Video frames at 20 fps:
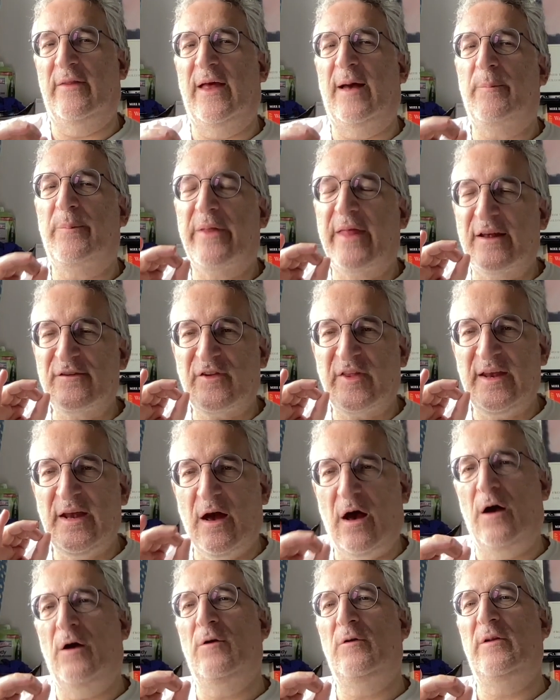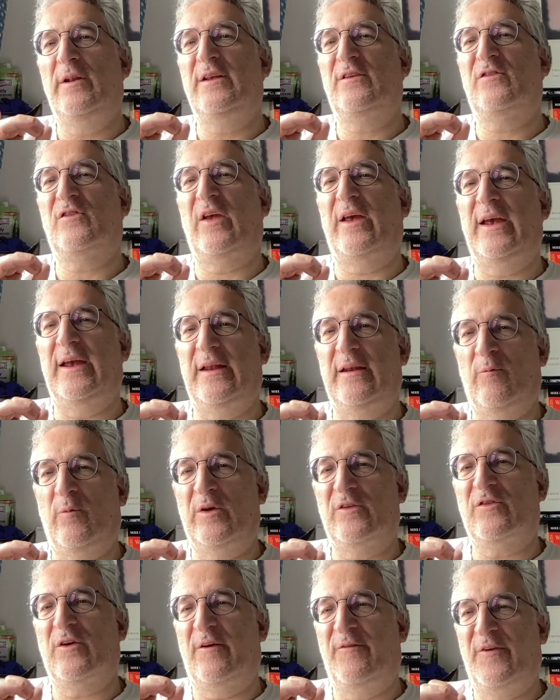That, but that's the only scene in
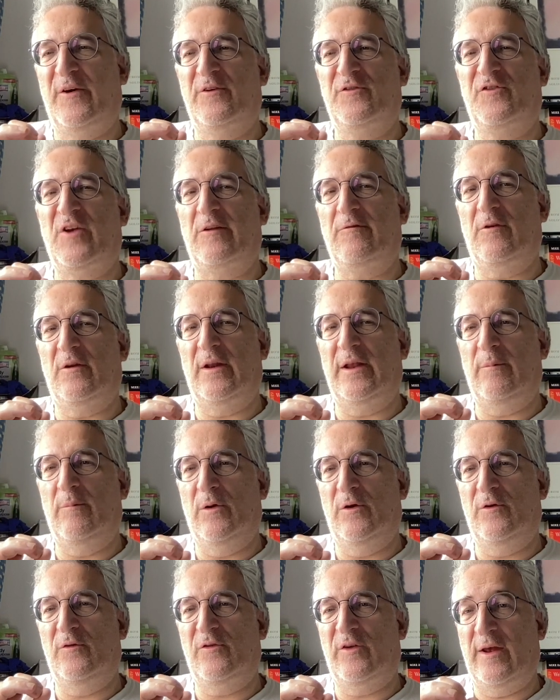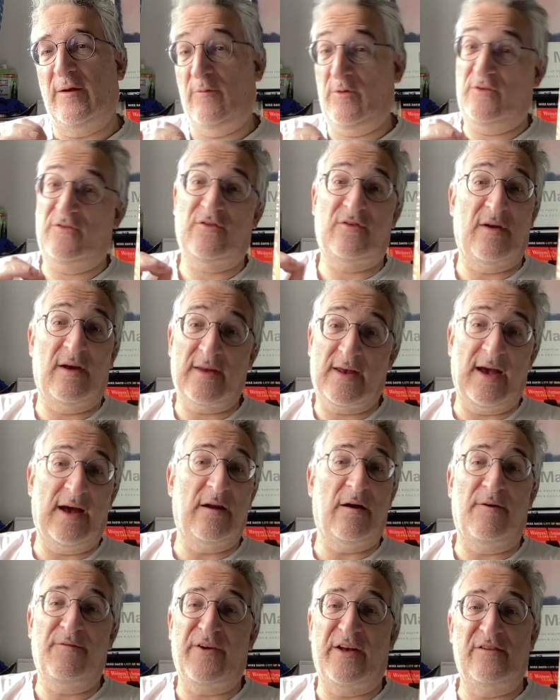which I felt genuinely moved here, which
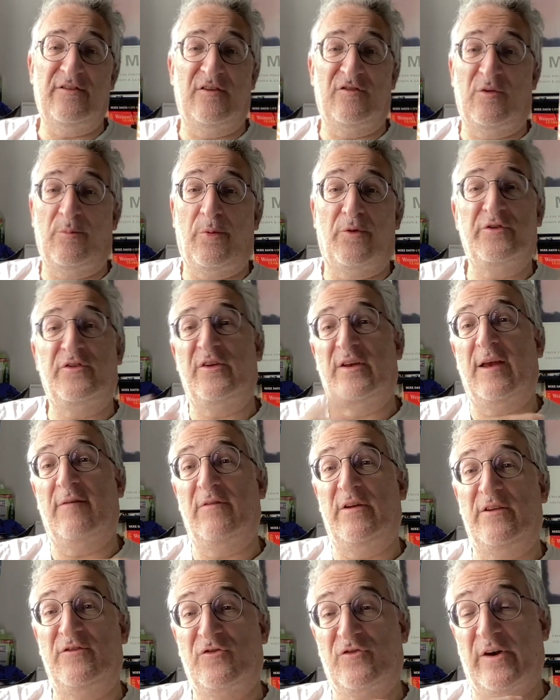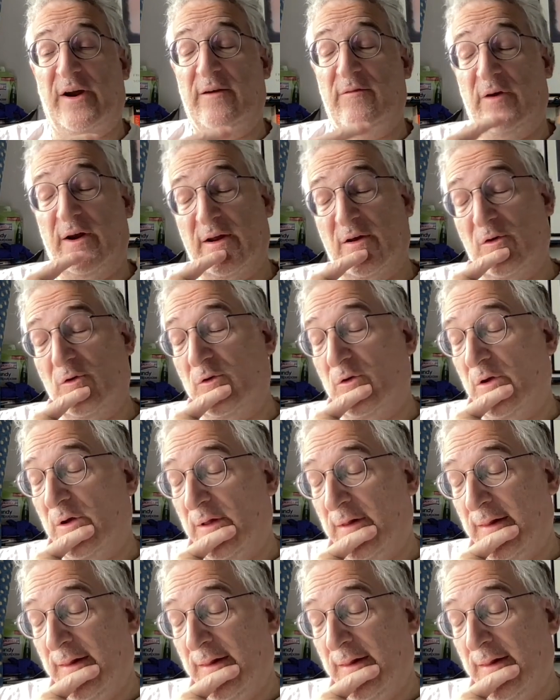again I found disappointing given his track record.